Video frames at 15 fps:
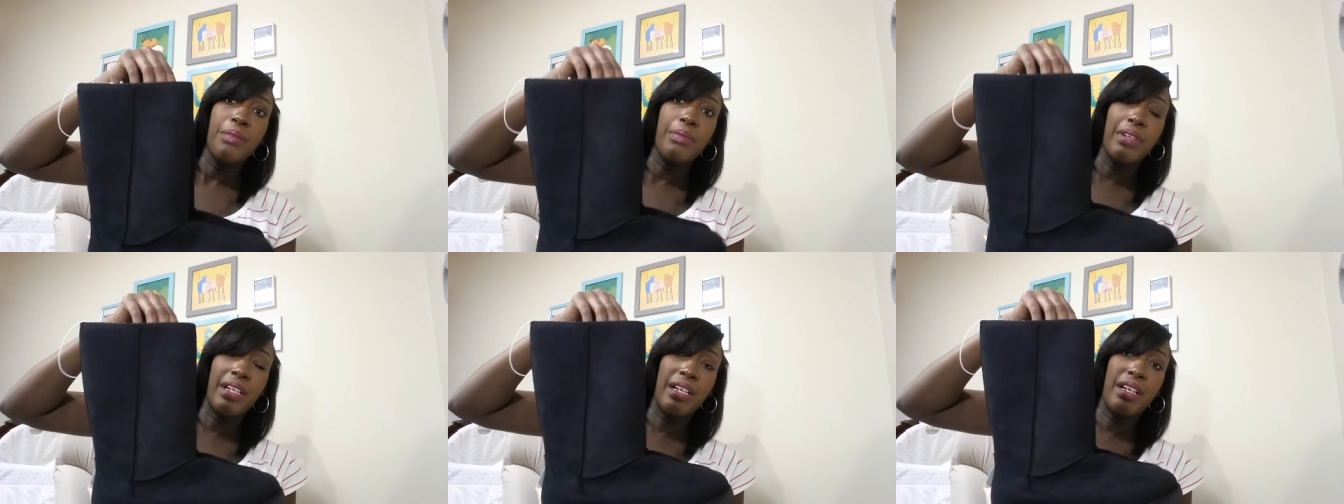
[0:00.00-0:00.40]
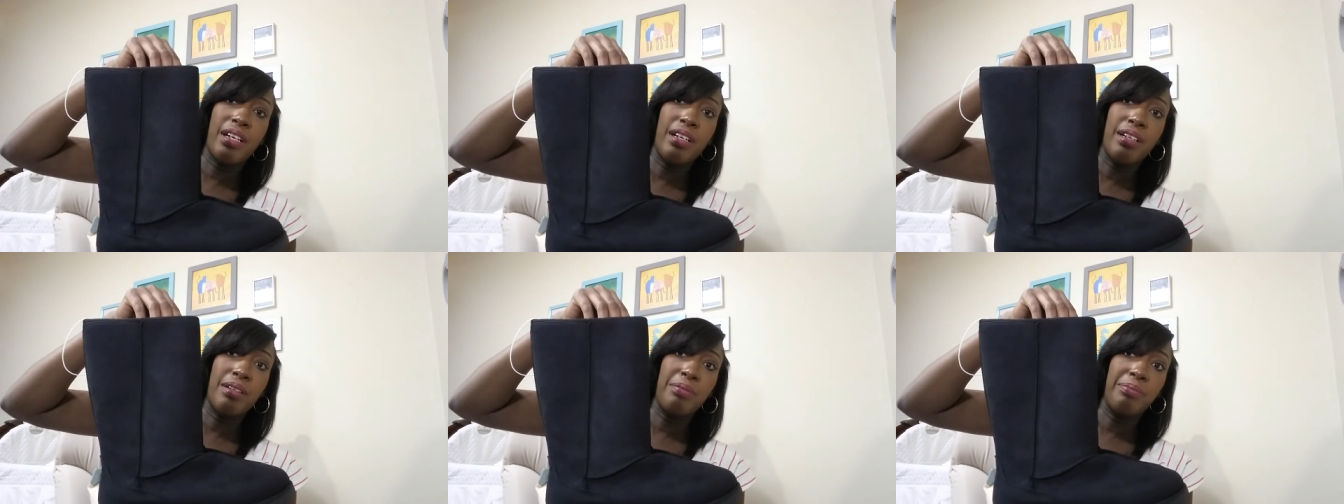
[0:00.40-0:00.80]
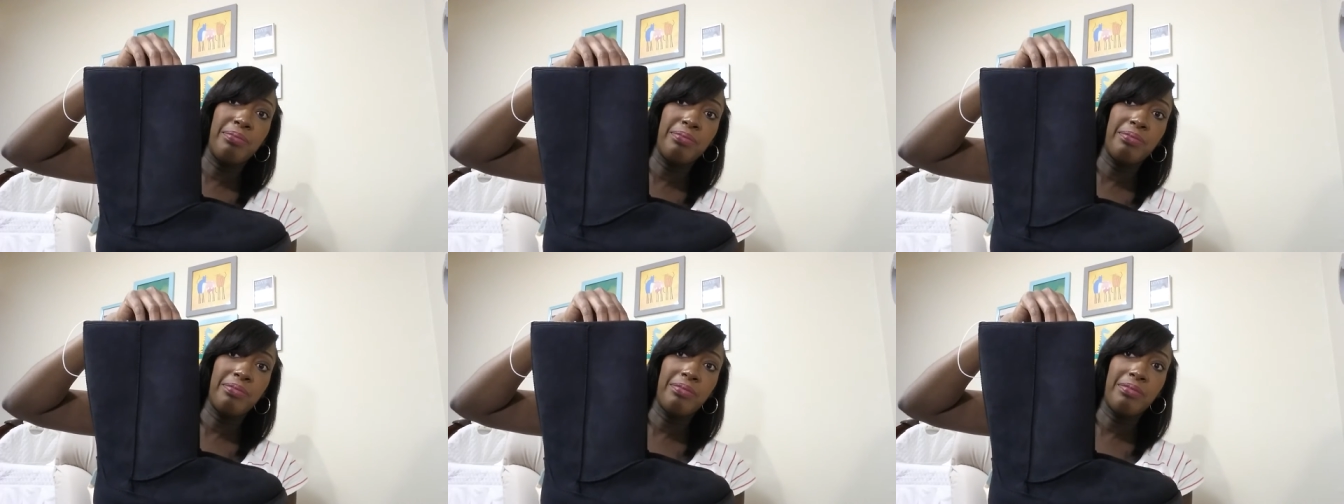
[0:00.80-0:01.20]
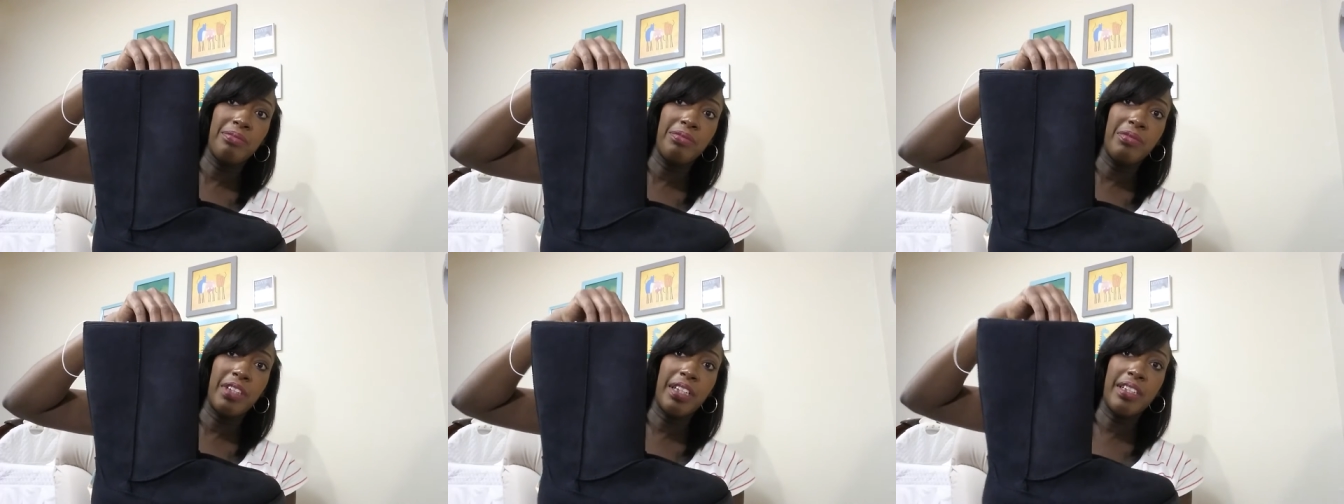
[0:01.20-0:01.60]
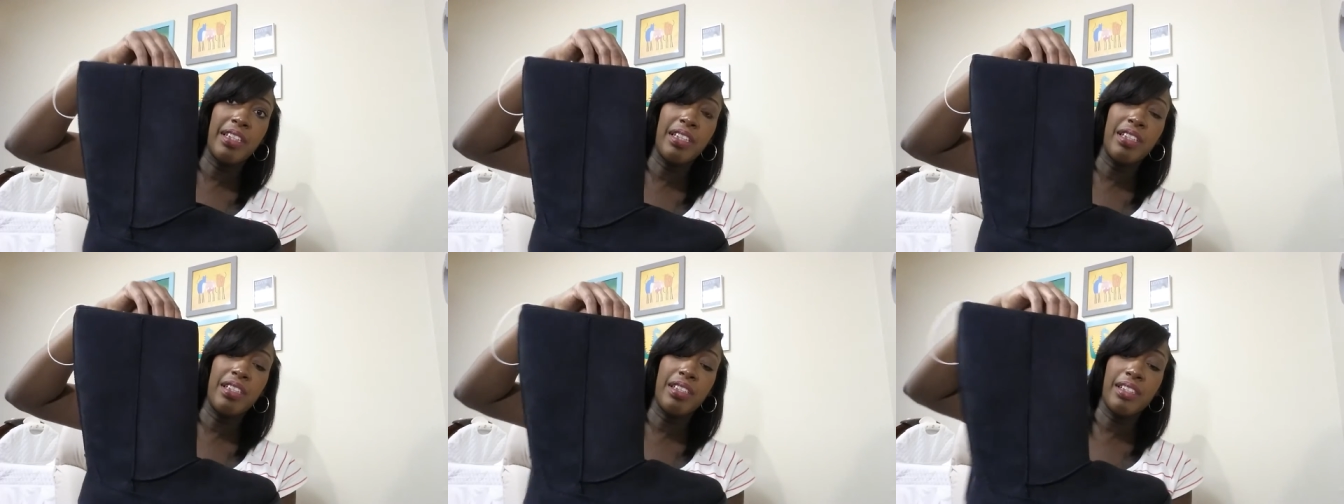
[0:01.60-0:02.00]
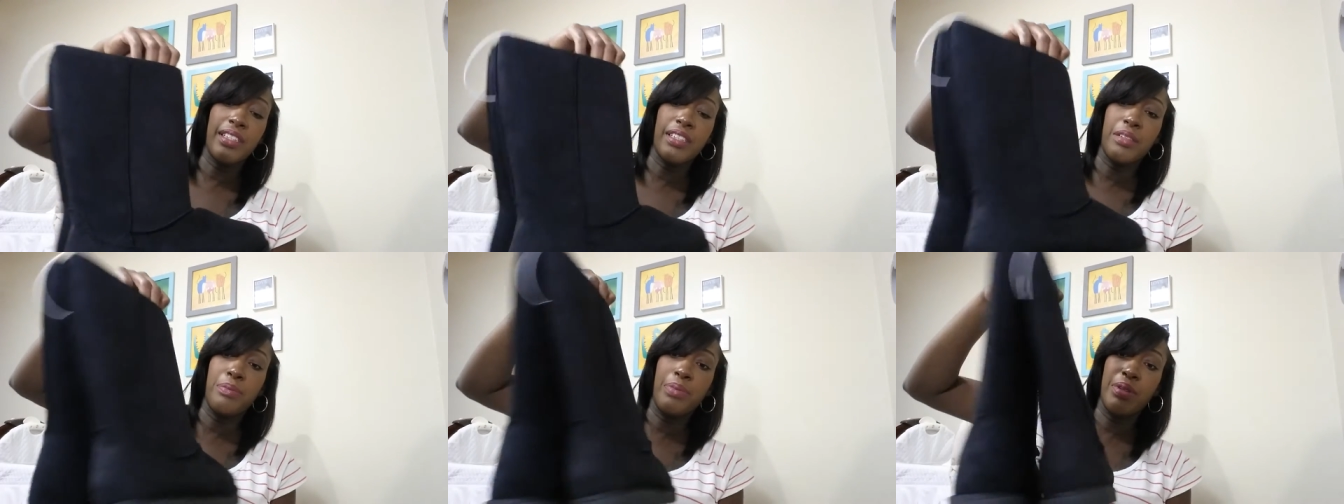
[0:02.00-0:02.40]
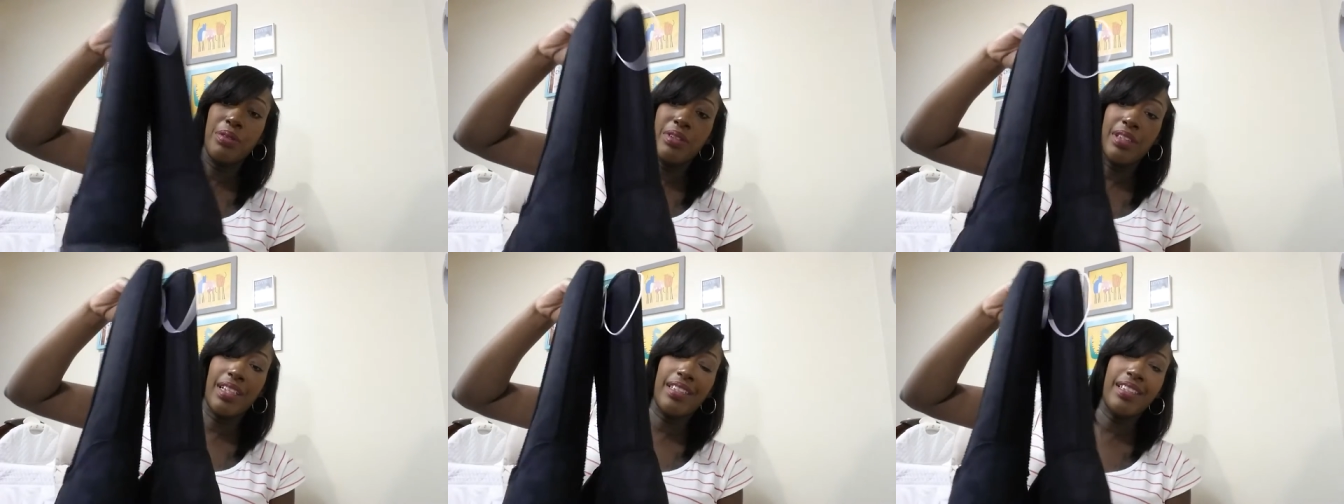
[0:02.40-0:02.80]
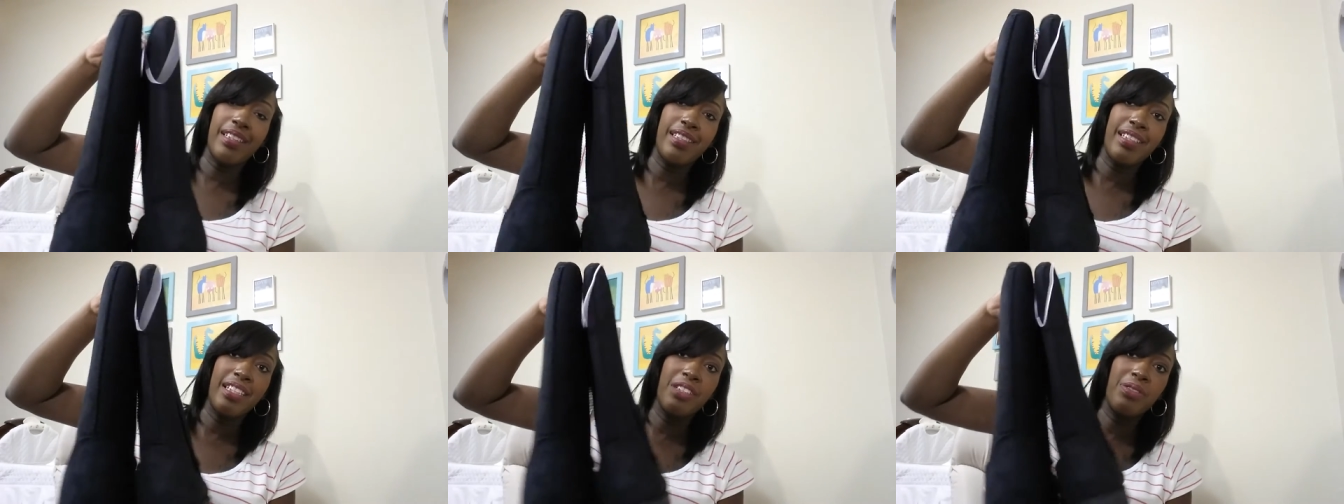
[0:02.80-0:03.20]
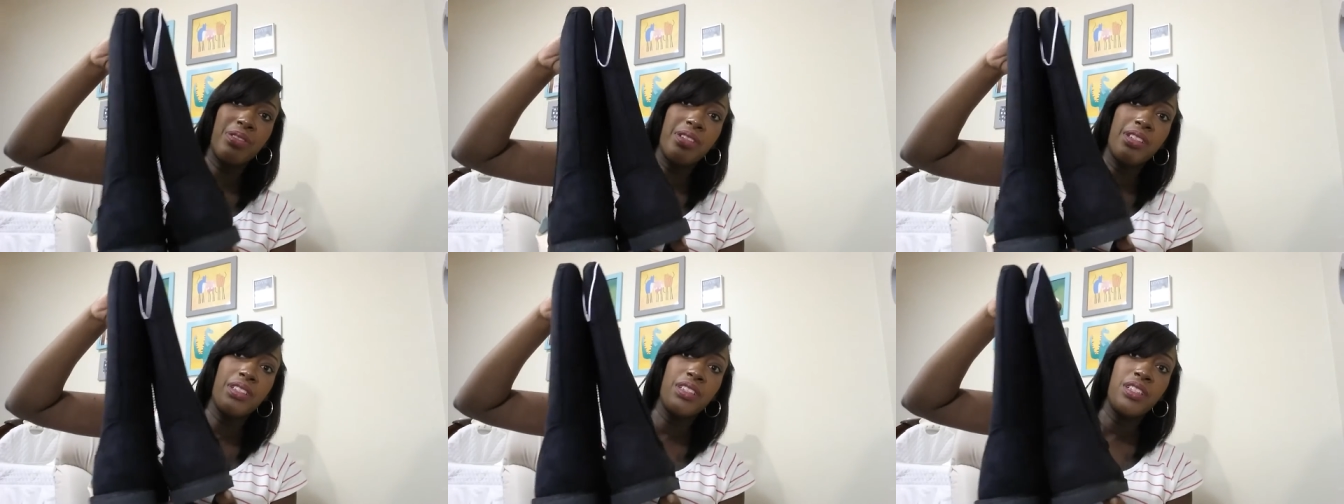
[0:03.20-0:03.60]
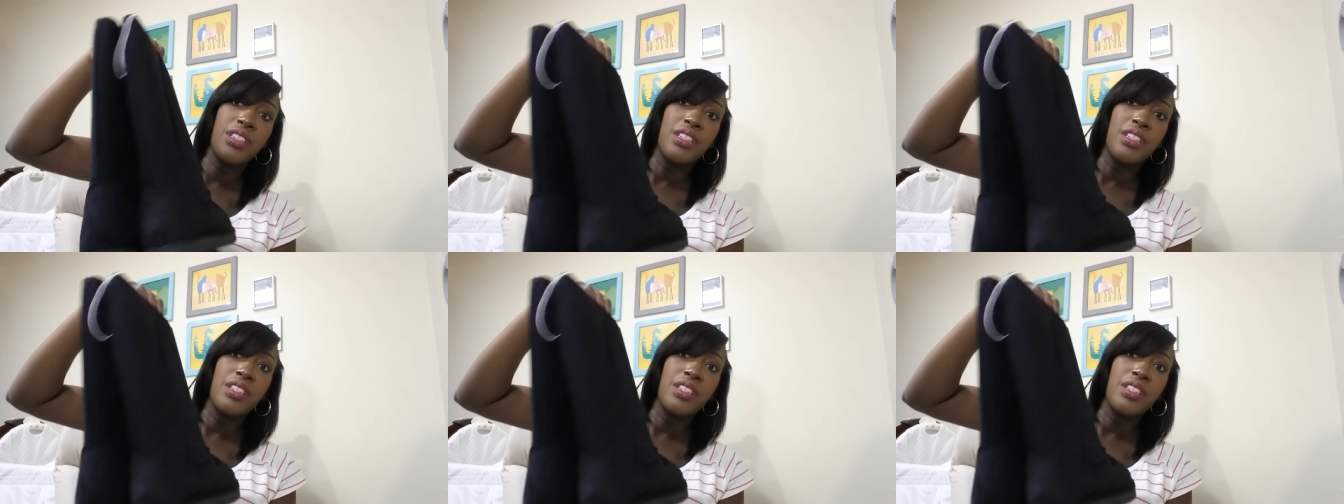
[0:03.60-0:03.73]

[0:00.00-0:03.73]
But um, they're the UGG looking boots. And I think these were